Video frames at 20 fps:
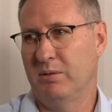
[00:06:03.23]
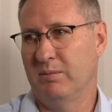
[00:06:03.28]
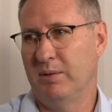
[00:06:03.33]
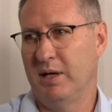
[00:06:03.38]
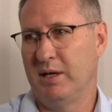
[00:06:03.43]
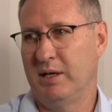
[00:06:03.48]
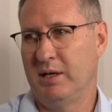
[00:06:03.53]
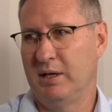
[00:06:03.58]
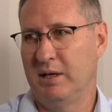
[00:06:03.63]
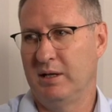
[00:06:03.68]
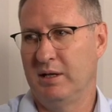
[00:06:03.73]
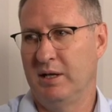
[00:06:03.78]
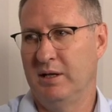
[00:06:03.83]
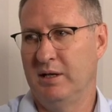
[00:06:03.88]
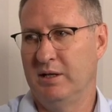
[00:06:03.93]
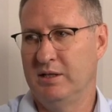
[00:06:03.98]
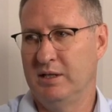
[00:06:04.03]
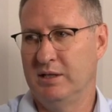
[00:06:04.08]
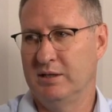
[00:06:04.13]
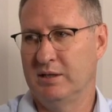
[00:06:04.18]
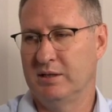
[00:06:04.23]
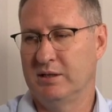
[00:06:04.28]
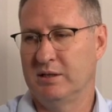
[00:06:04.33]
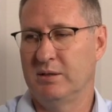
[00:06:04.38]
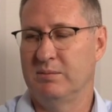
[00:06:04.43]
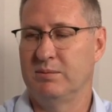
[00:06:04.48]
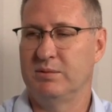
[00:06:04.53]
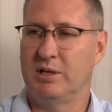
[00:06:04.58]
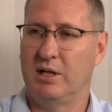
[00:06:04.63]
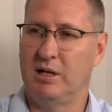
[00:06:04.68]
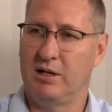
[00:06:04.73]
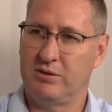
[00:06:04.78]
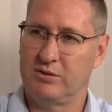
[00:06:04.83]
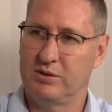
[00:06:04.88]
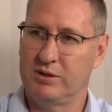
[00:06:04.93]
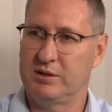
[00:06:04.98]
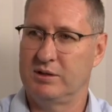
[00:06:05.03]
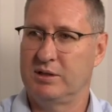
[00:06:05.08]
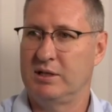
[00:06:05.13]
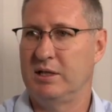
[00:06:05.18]
are making in energy systems,
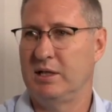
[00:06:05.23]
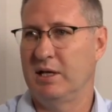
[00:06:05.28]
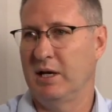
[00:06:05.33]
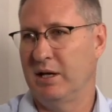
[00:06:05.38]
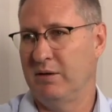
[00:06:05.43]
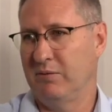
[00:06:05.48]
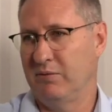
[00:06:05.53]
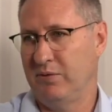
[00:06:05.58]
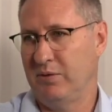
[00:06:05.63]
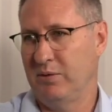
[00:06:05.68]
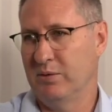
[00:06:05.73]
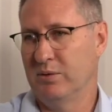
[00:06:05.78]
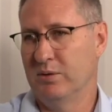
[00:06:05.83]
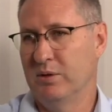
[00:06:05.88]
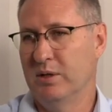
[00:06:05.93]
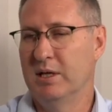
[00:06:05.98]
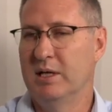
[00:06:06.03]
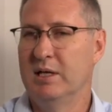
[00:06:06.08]
electricity and fuel.